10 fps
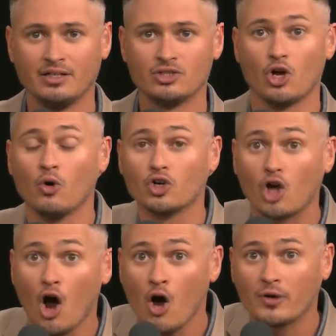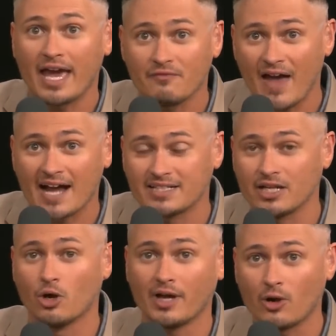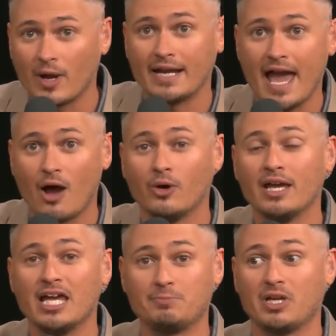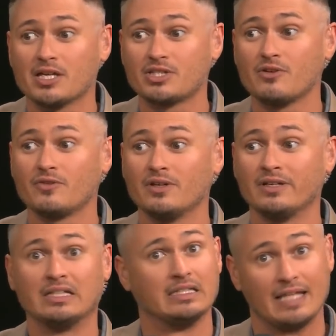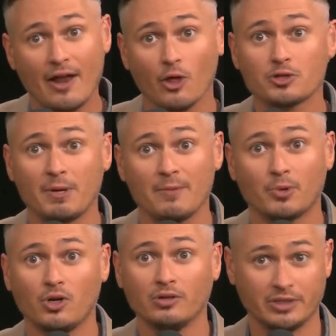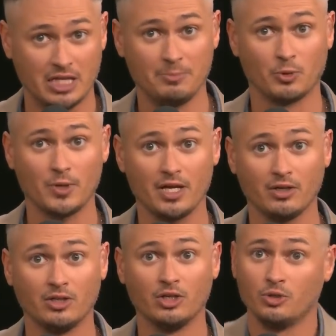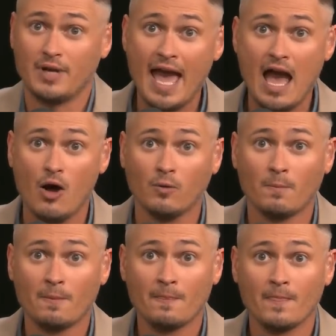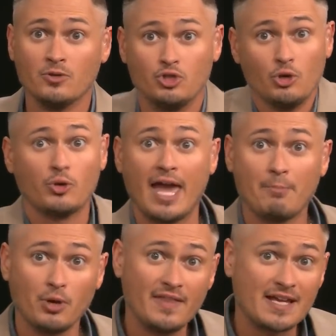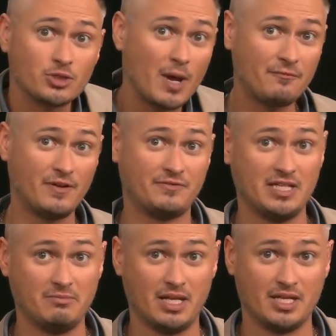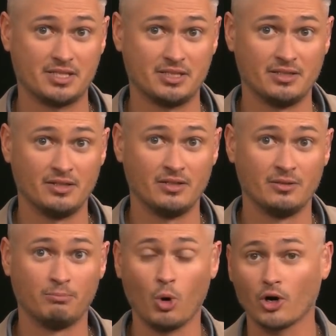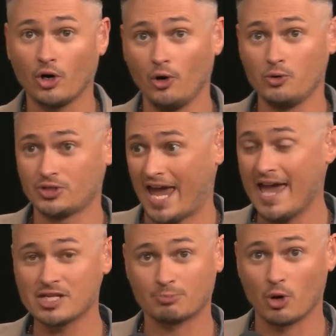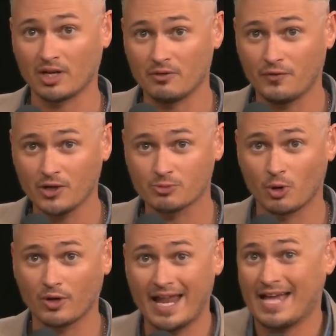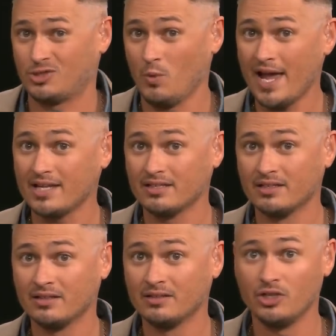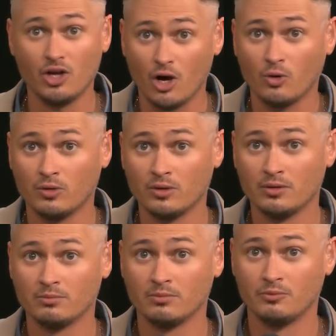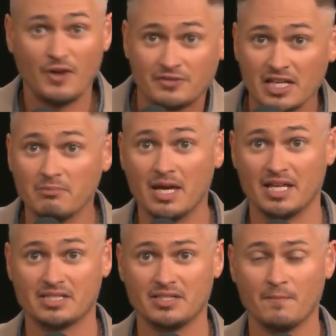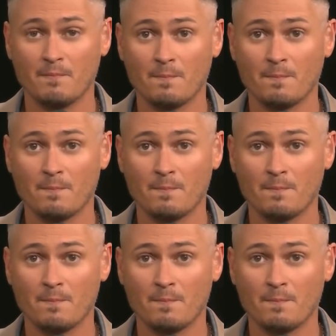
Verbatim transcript: So go get vaccinated, go get it right now. It's because of a lot of those people, keep it real, who now, dude who can't breathe has to wait 15 minutes. Poor girl whose hand is broken and fingers broken has to wait, you know, 15 minutes.